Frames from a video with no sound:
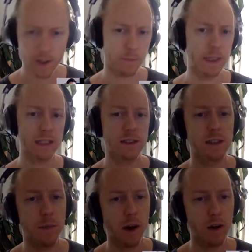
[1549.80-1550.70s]
because
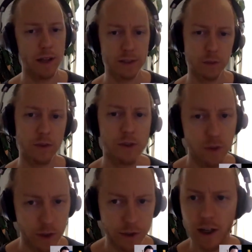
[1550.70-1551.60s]
tomorrow that's worth
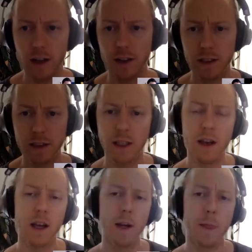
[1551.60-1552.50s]
$200.
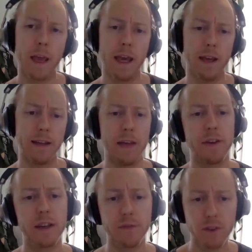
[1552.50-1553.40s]
And I
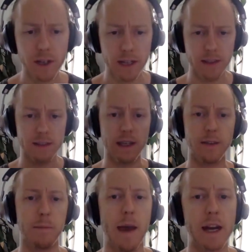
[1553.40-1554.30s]
think if you look at this on
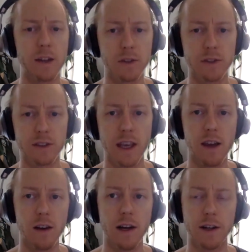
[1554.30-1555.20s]
the macro
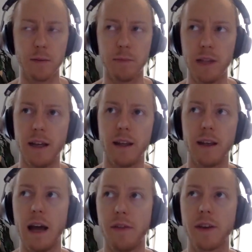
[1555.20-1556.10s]
scale on our planet,
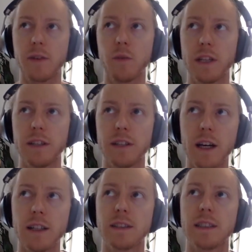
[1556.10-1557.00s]
I think what it
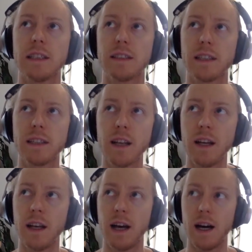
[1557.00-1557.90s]
does is it
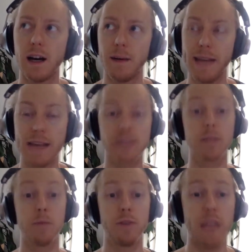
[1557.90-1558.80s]
has the
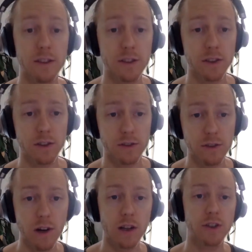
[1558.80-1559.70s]
potential to
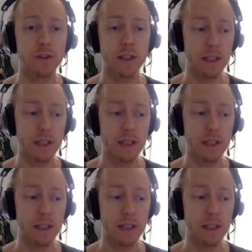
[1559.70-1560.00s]
usher in an